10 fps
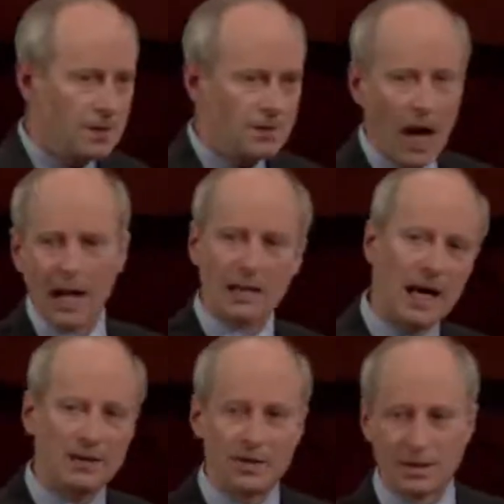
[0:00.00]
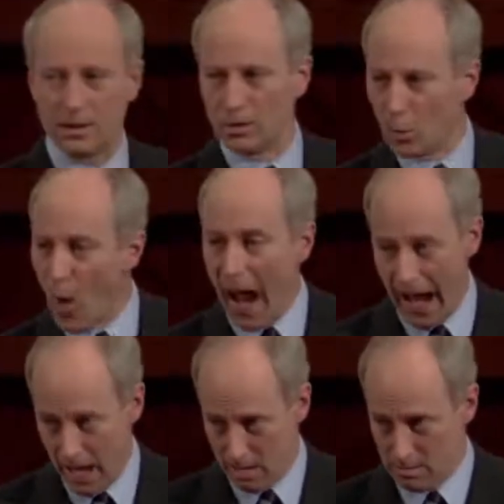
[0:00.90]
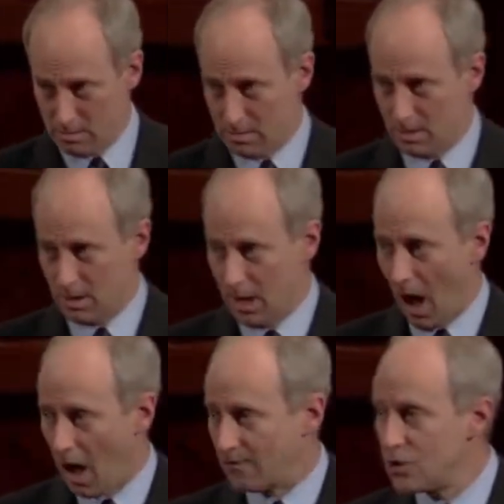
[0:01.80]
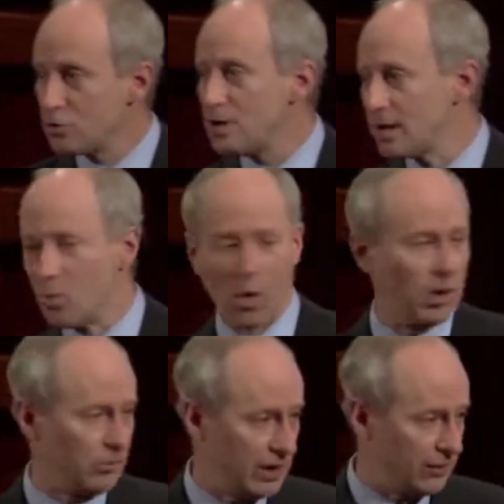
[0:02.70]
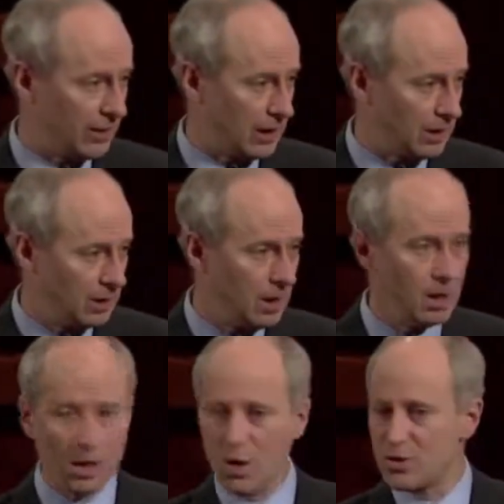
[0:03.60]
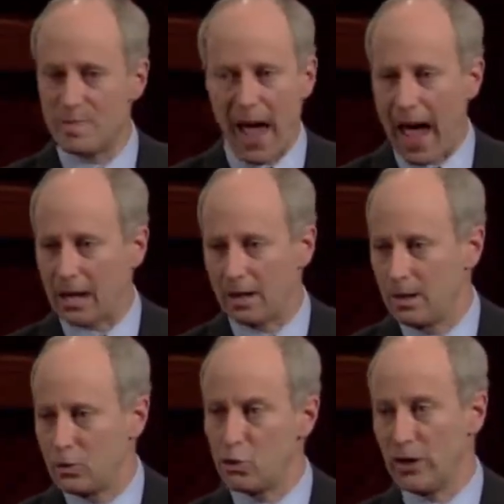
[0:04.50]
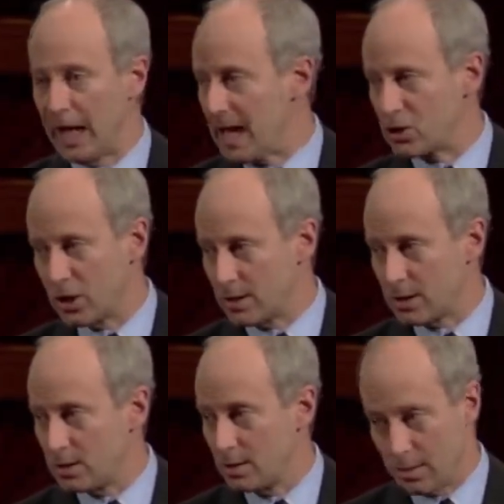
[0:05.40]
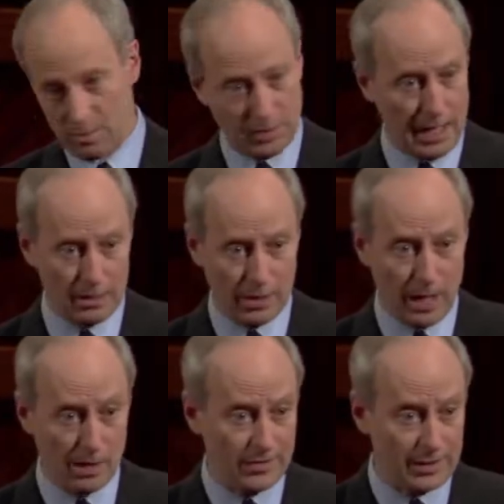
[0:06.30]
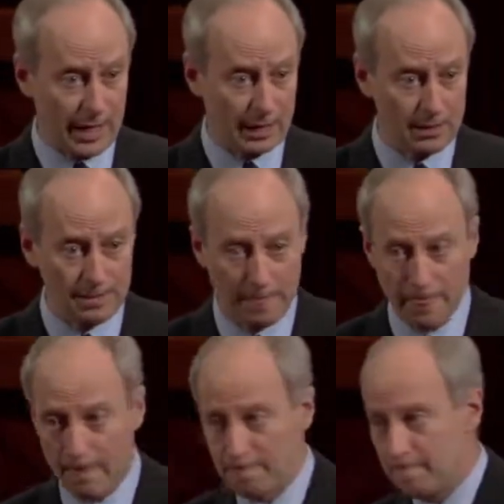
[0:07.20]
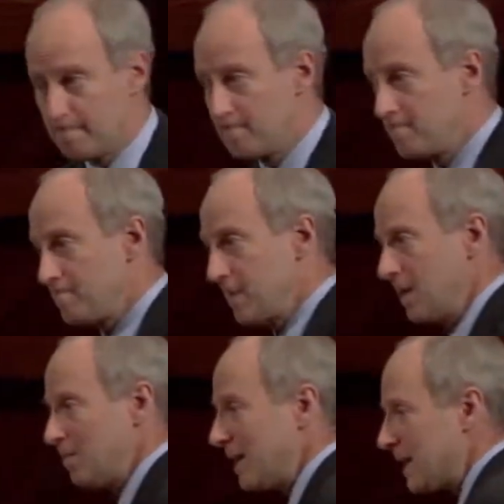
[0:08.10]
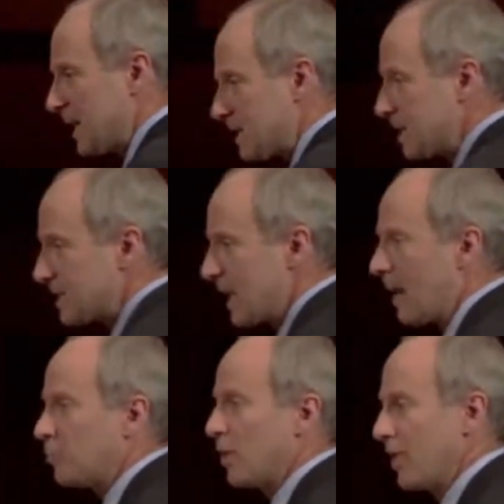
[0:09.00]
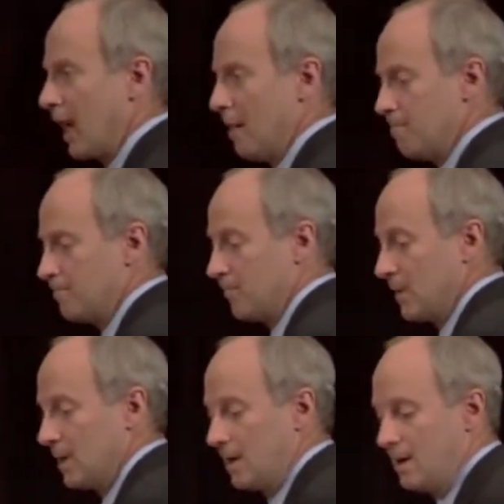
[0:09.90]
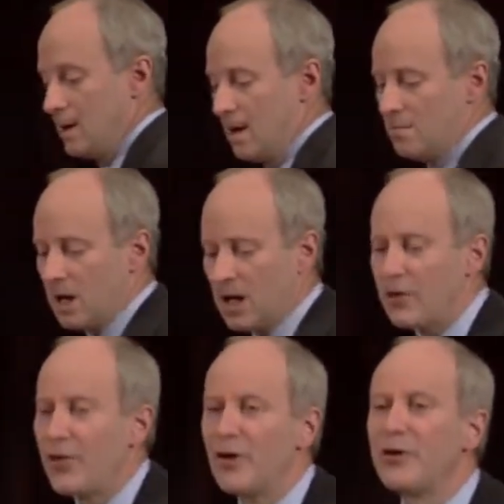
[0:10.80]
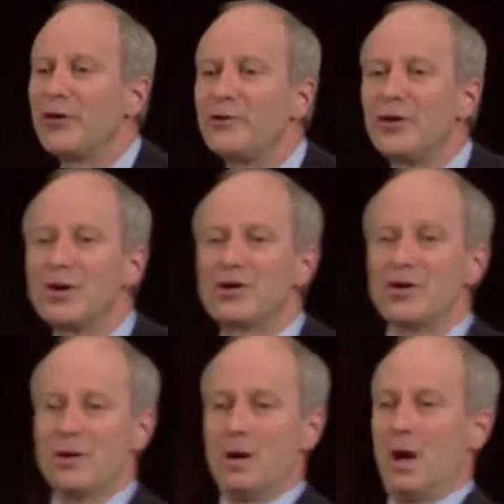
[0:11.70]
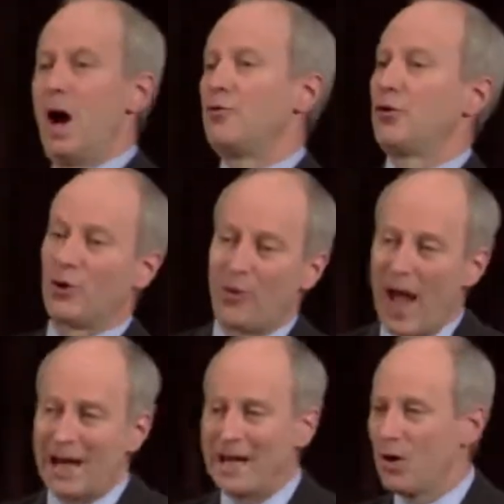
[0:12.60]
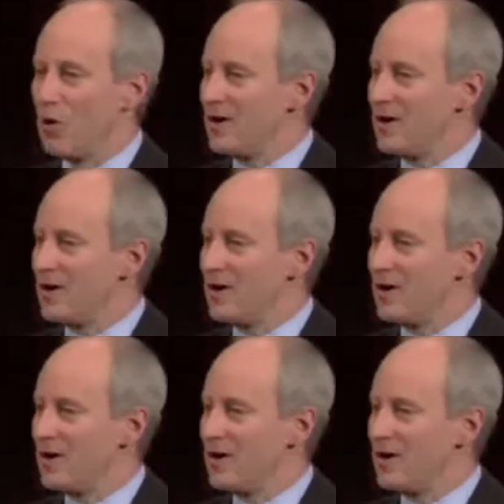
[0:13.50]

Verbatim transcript: dialectical way of doing moral reasoning goes back to the ancients, to Plato and Aristotle, but it doesn't stop with them because there is a version of Socratic or